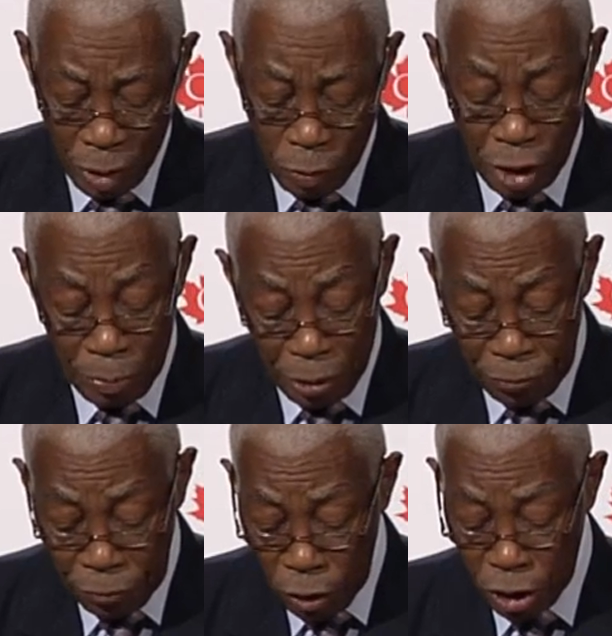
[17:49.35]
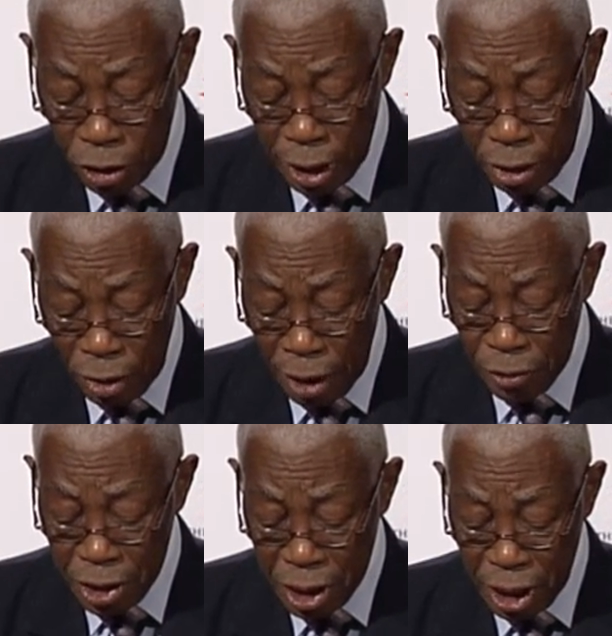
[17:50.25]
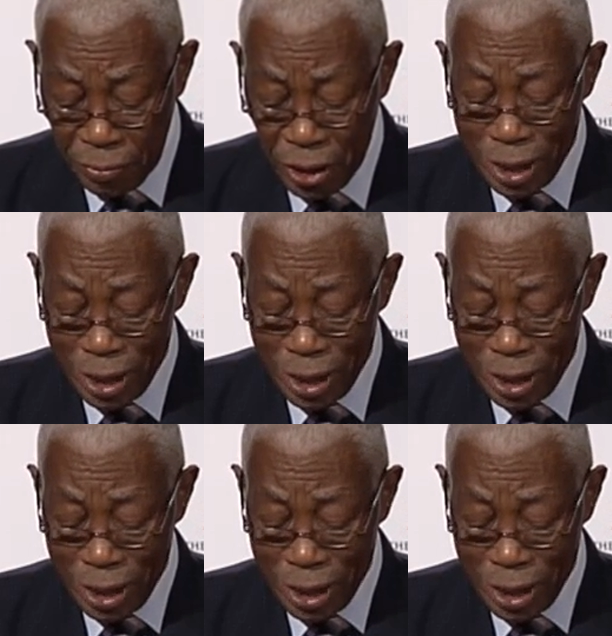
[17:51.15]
We have been fortunate to have received